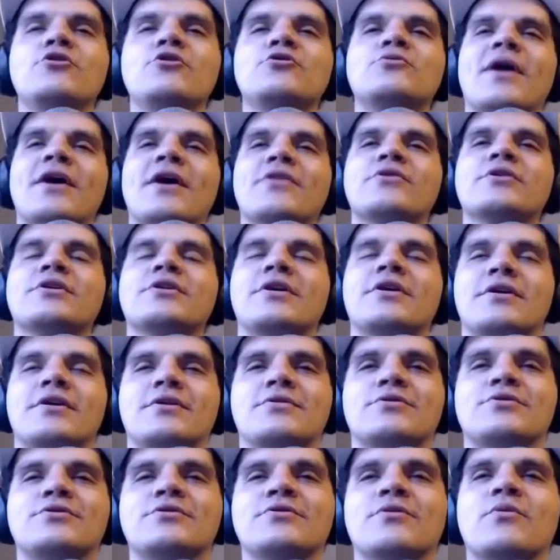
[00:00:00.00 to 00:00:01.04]
you rather
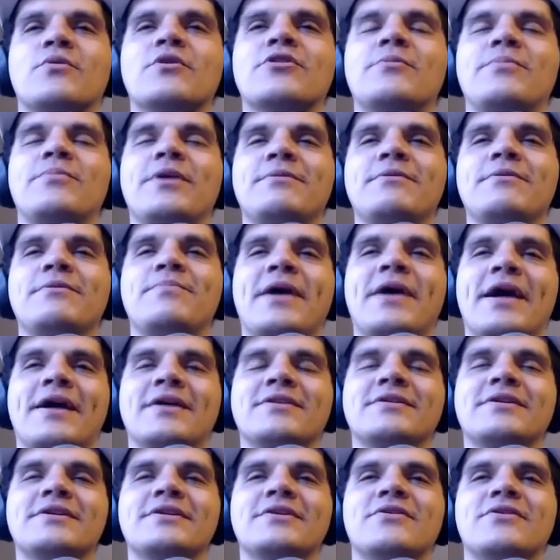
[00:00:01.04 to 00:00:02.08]
cuddle with a baby
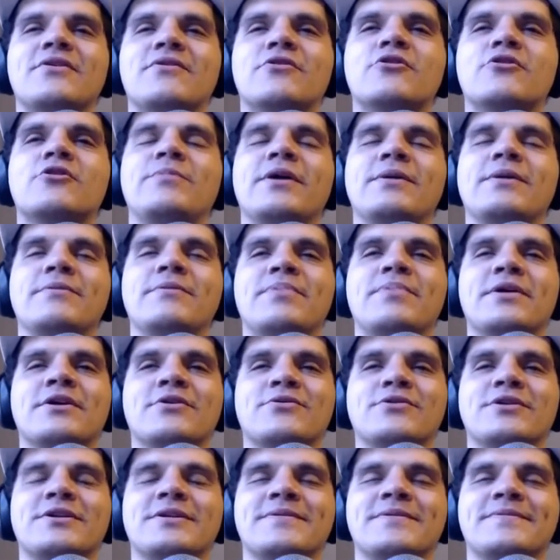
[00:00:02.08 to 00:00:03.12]
panda or a baby
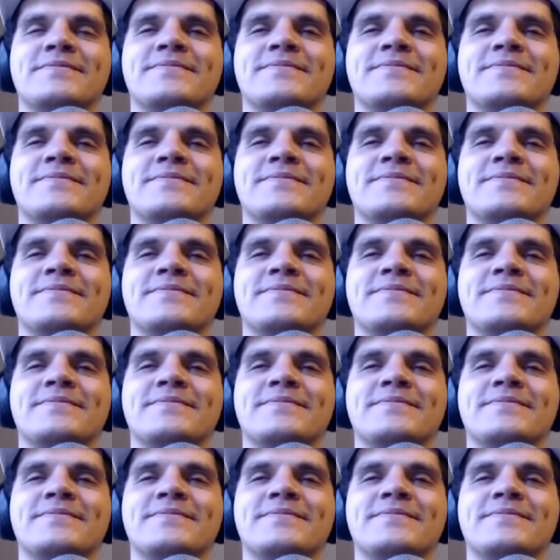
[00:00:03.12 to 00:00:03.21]
penguin?